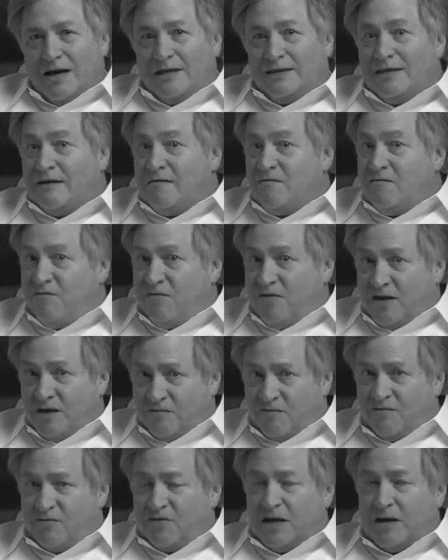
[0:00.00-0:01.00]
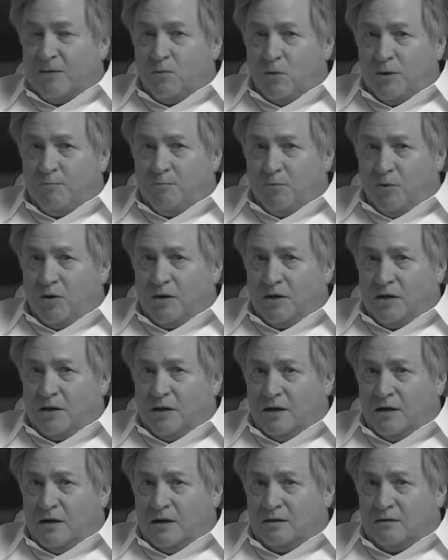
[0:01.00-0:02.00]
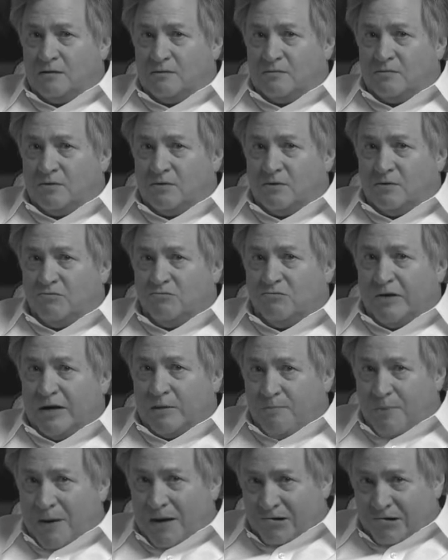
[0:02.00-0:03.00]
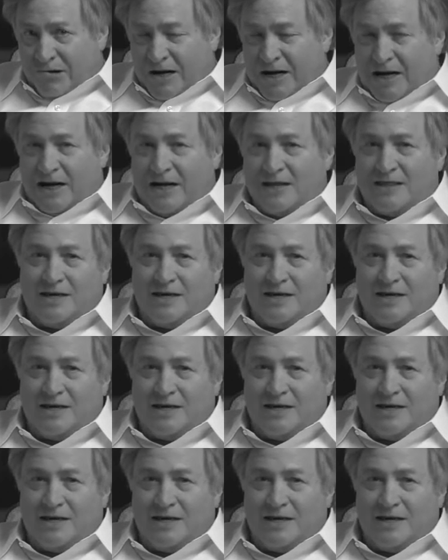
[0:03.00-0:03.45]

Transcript: And then fifth, I would put Rick Perry.